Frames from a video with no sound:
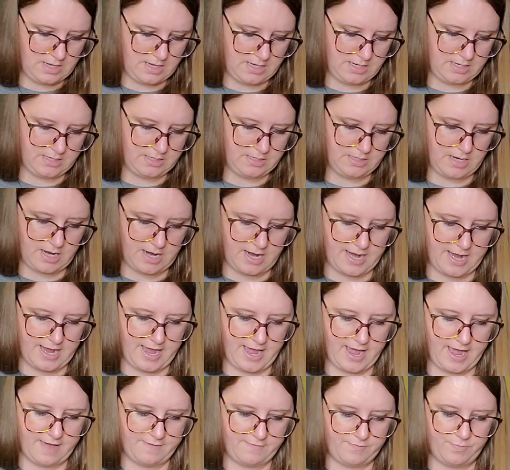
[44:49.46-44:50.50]
And I
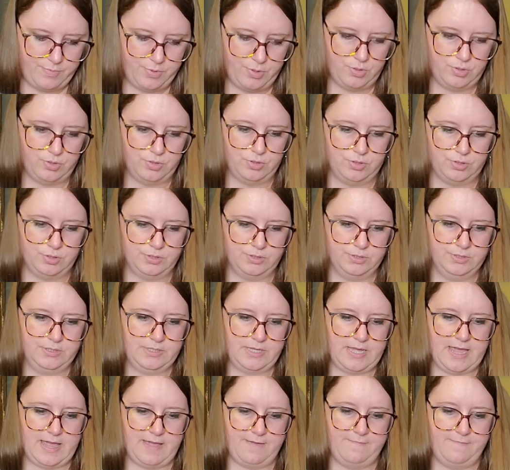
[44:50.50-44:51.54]
have
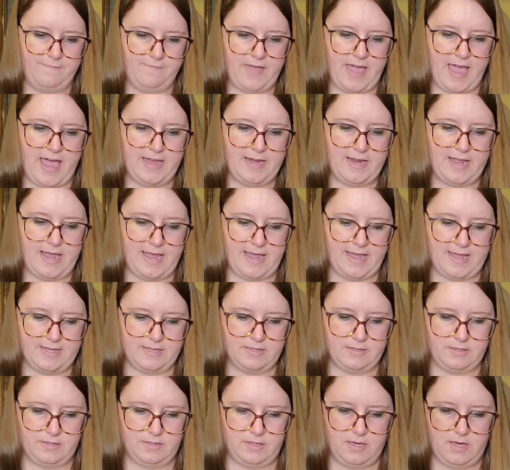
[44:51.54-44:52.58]
pulled a fat
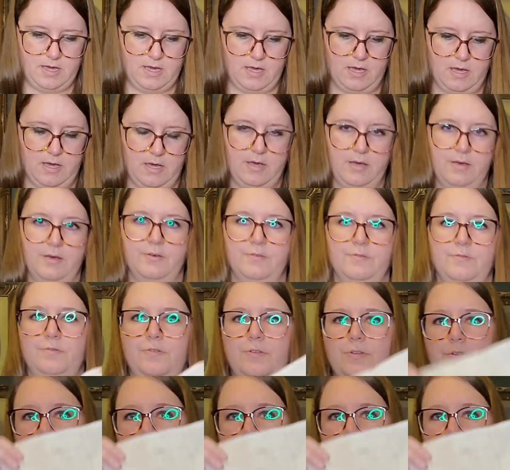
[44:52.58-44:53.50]
eighth of